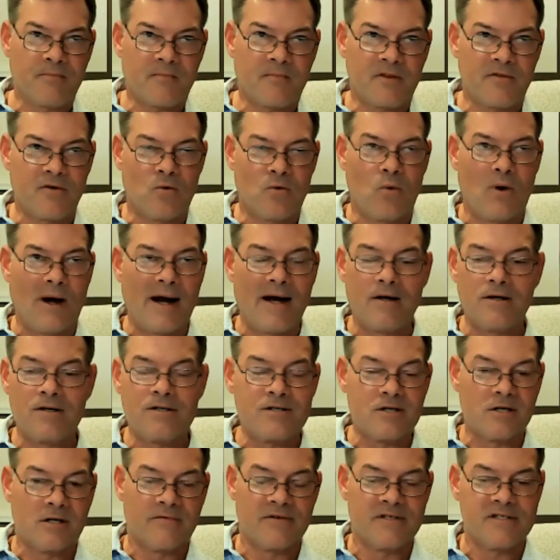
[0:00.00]
The wire
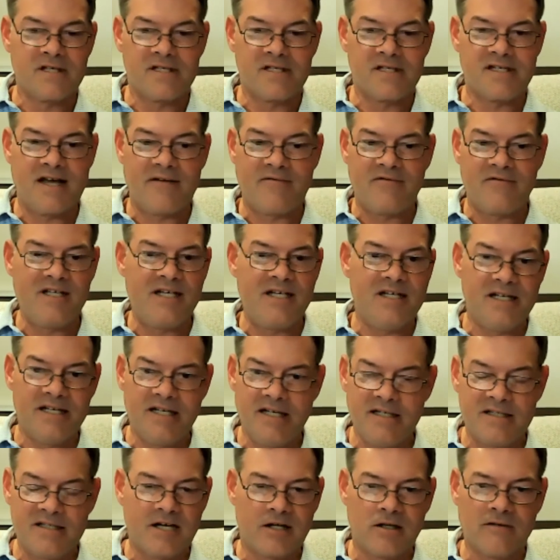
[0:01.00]
services, FTD
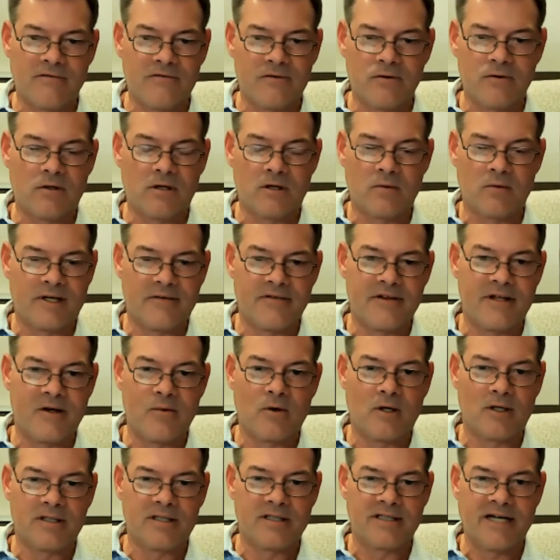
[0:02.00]
and Teleflora, whatever they
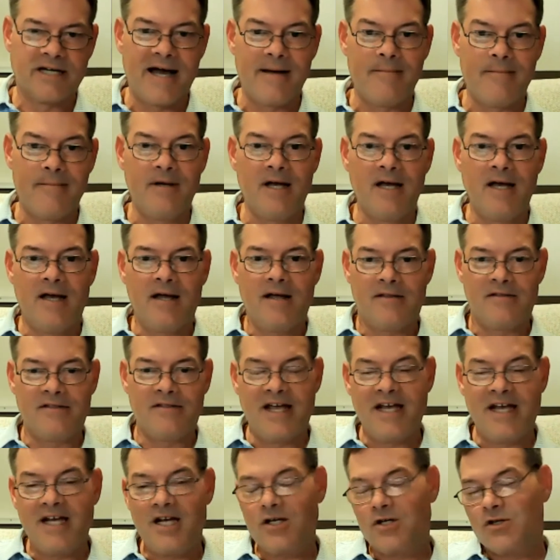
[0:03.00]
were at the time,
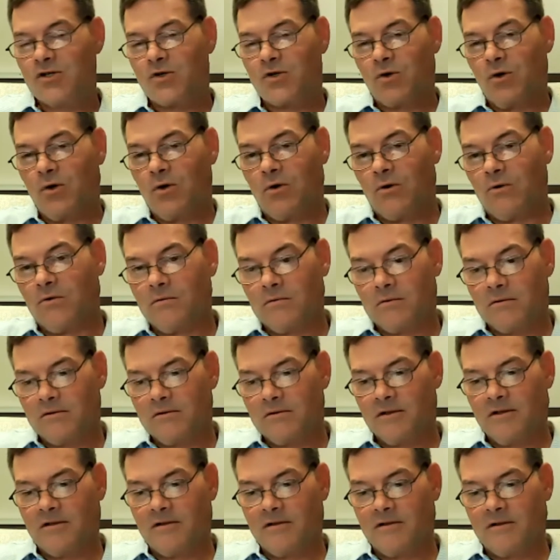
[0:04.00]
they control
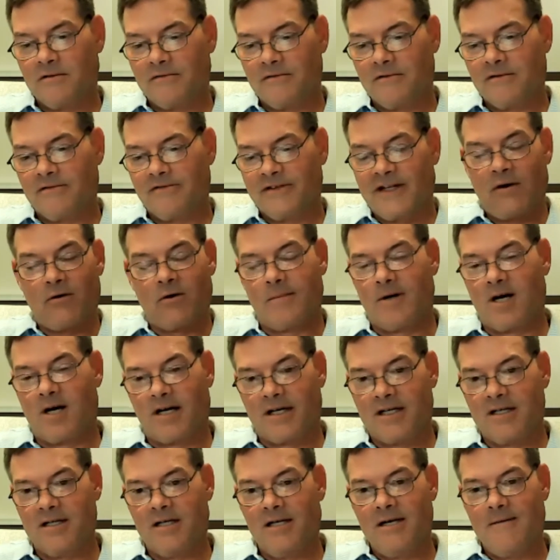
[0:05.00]
the flower
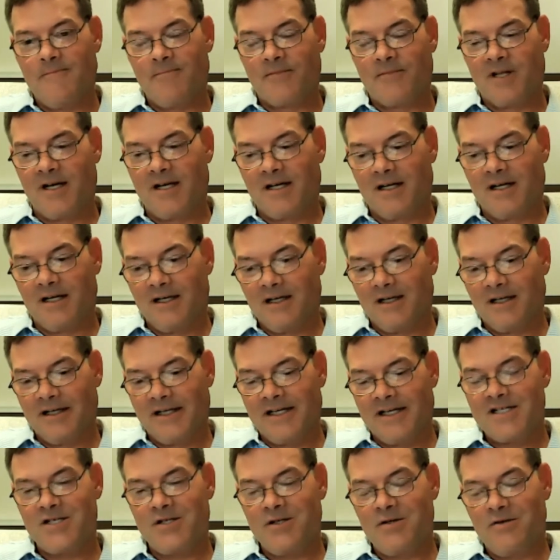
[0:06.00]
market. And
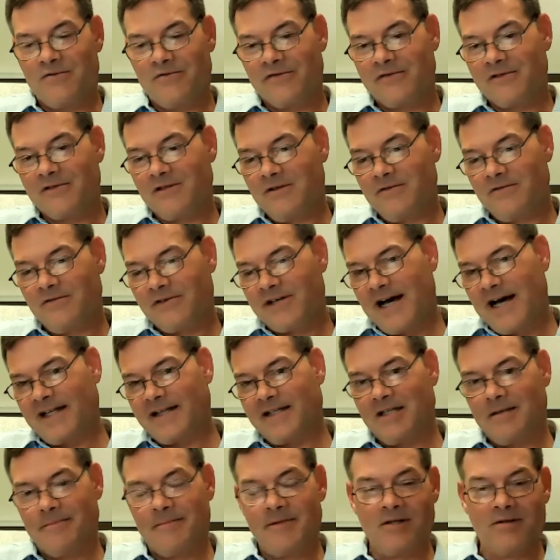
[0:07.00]
unless you've got
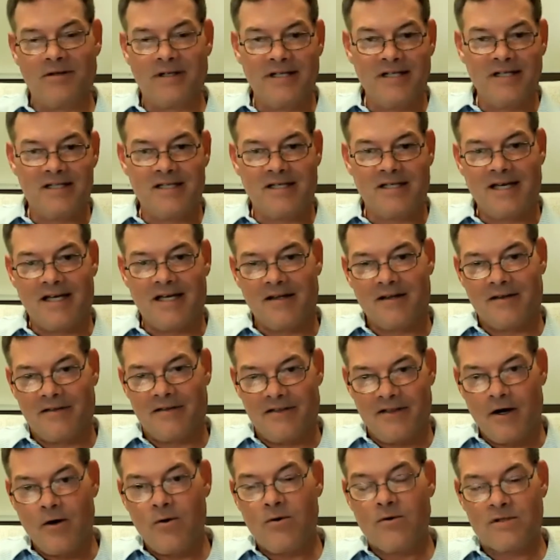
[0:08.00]
the ability to get
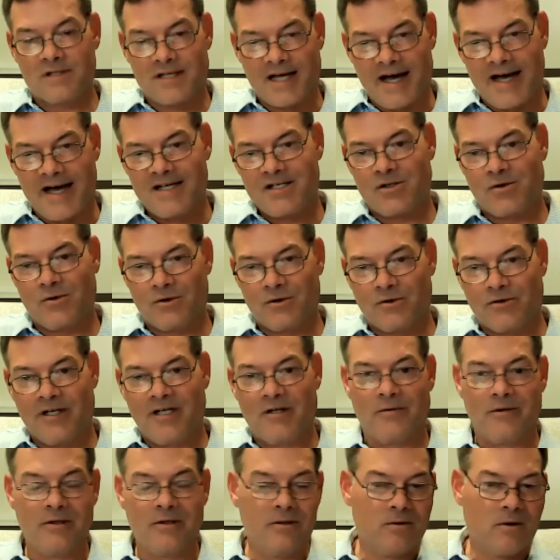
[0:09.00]
those guys to agree
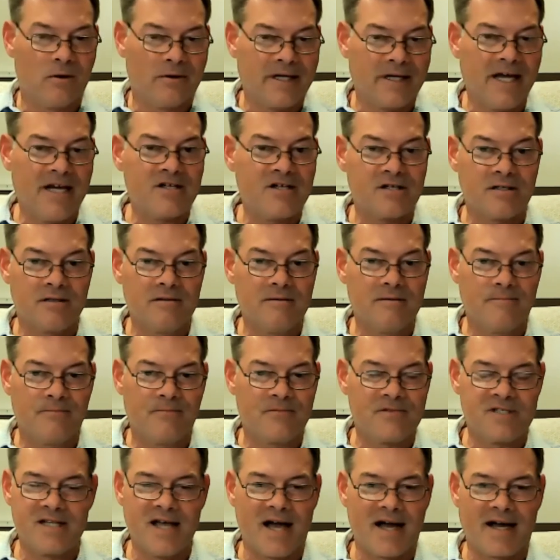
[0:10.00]
to a new location,
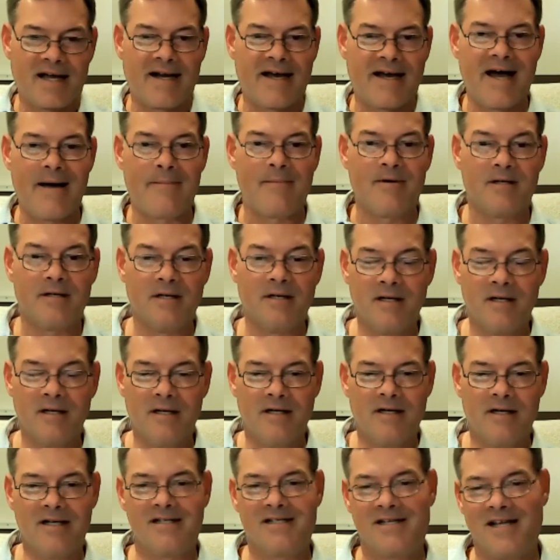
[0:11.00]
it's not going to happen.
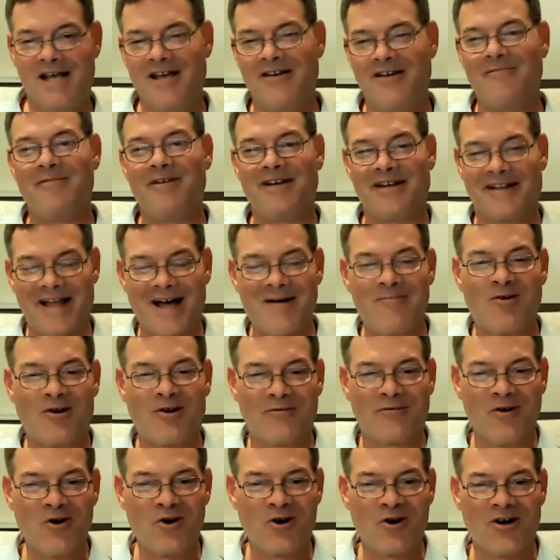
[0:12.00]
It saved me a lot more
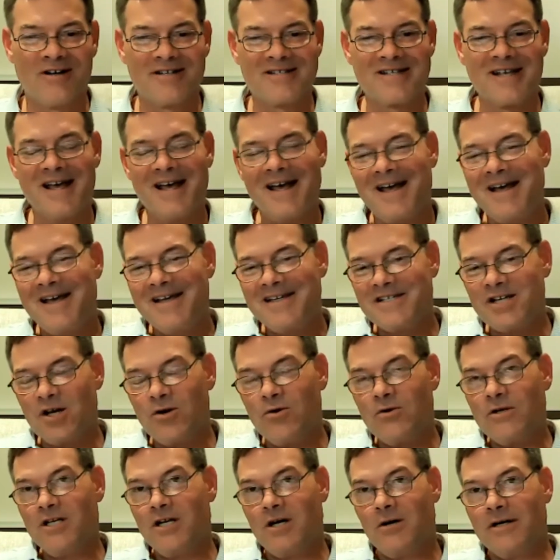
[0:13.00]
phone calls.
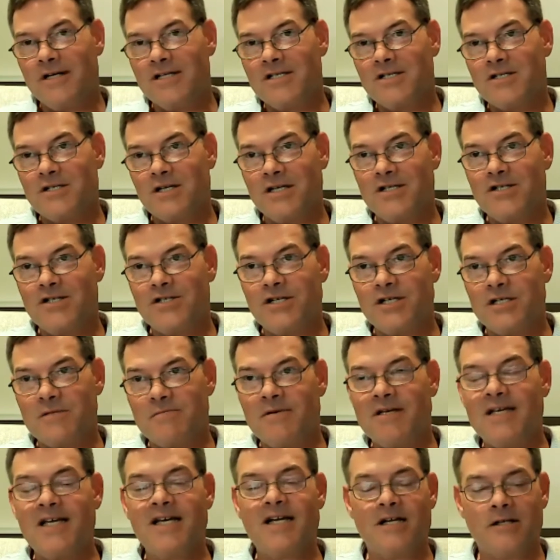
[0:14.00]
So, it's just
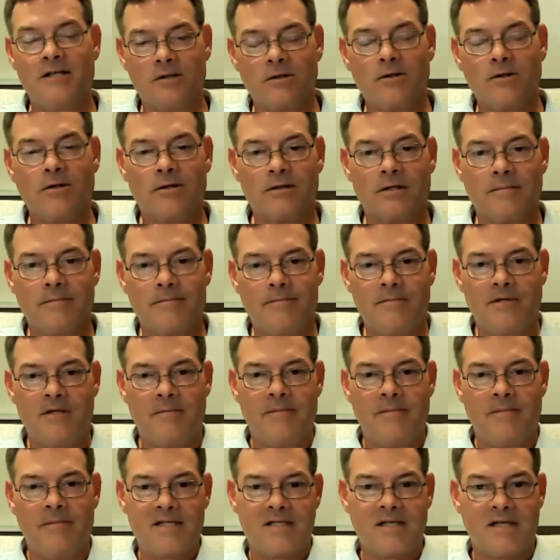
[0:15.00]
beginning to learn the
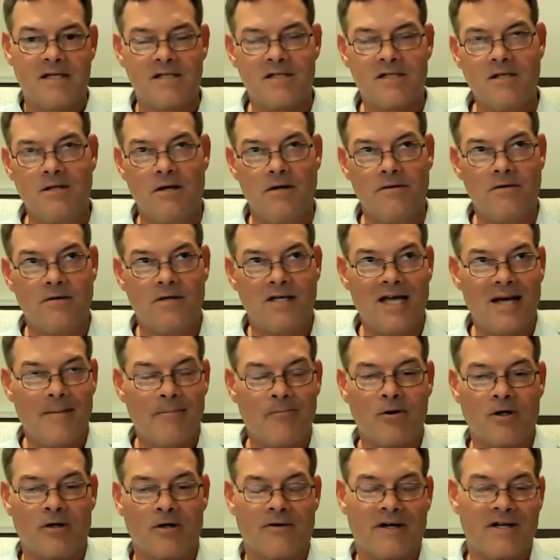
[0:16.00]
business. You can't
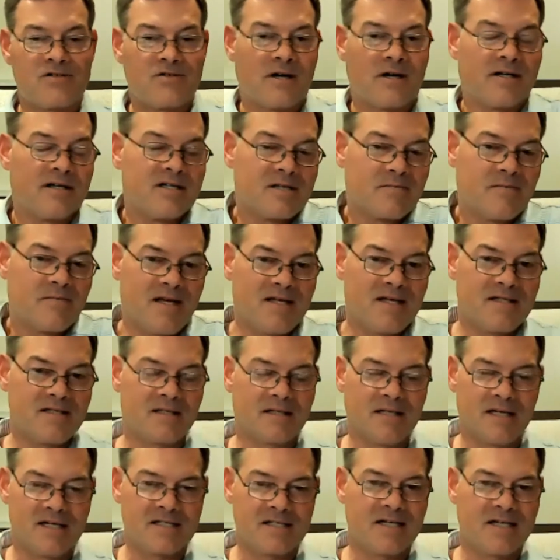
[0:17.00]
put a restaurant in a space that
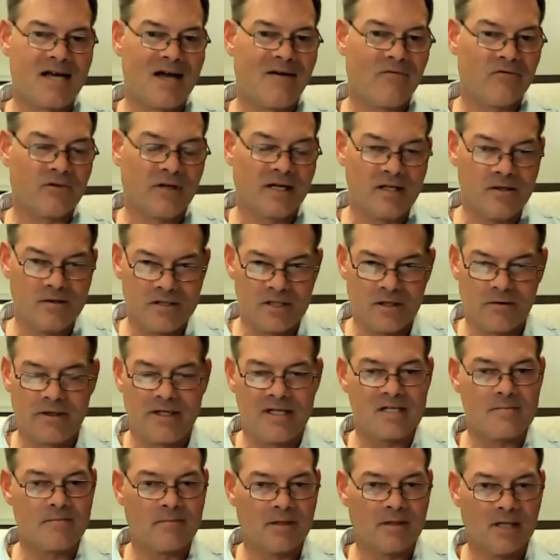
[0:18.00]
doesn't have right
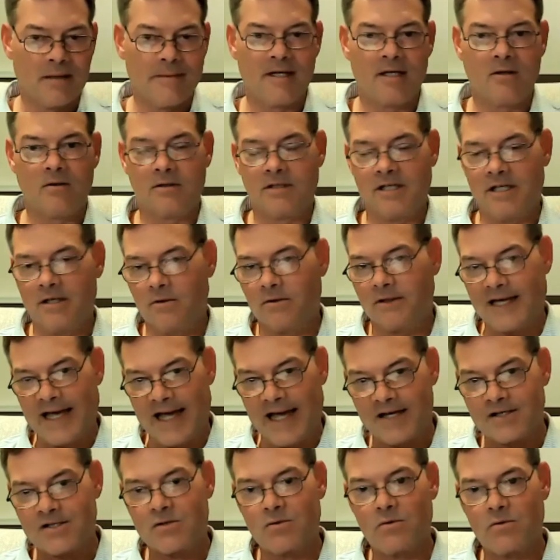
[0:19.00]
utilities, plumbing,
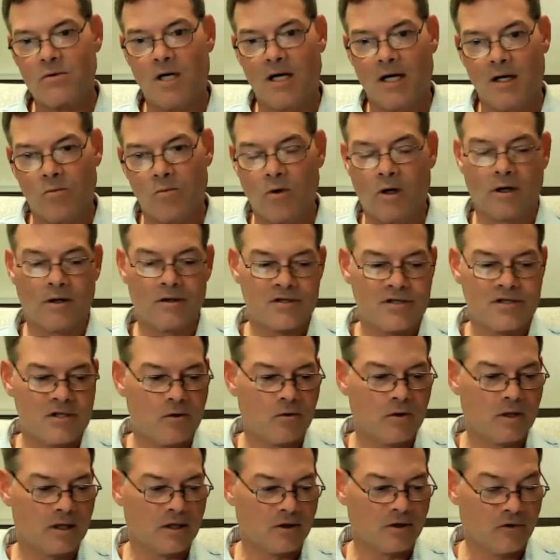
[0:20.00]
gas, water,
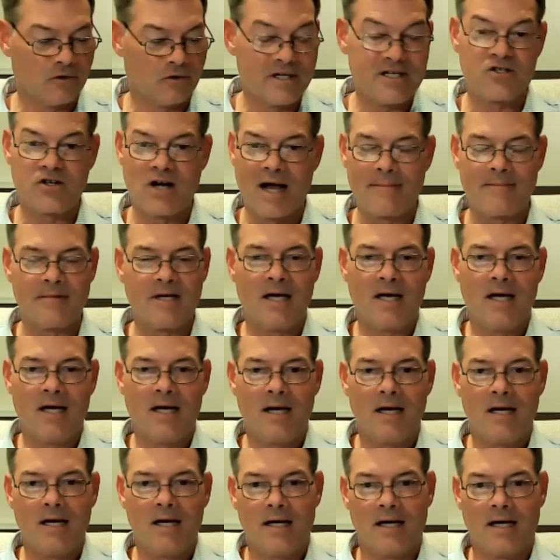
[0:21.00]
sewer, grease trap,
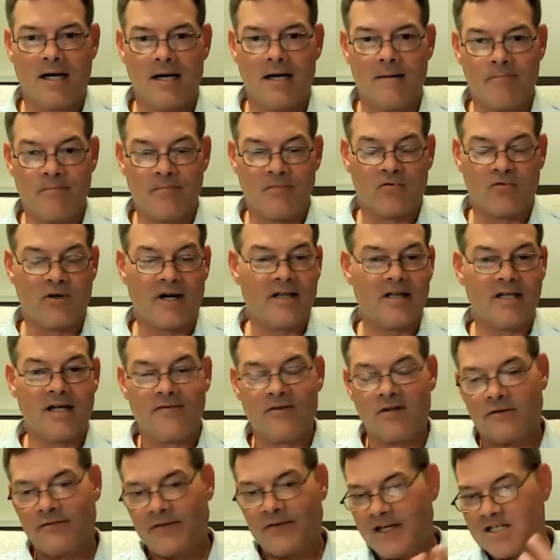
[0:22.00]
the right
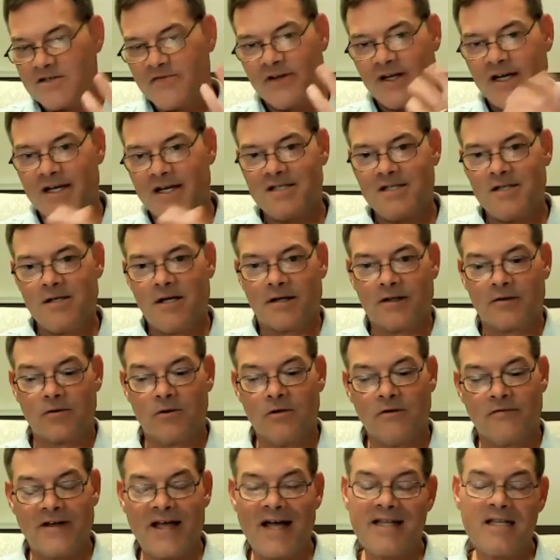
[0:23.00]
level of HVAC on the
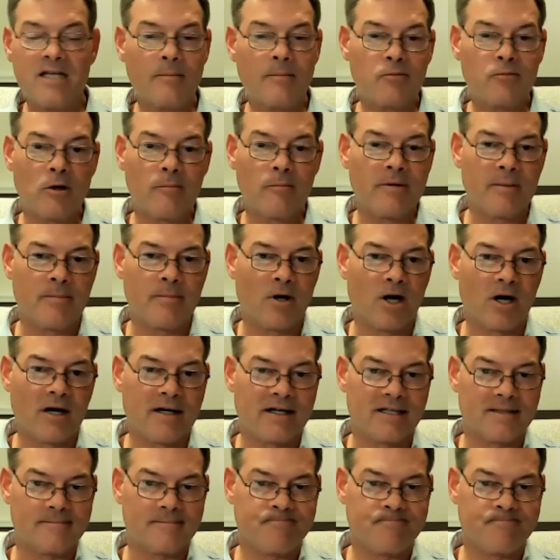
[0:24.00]
roof, and the appropriate parking.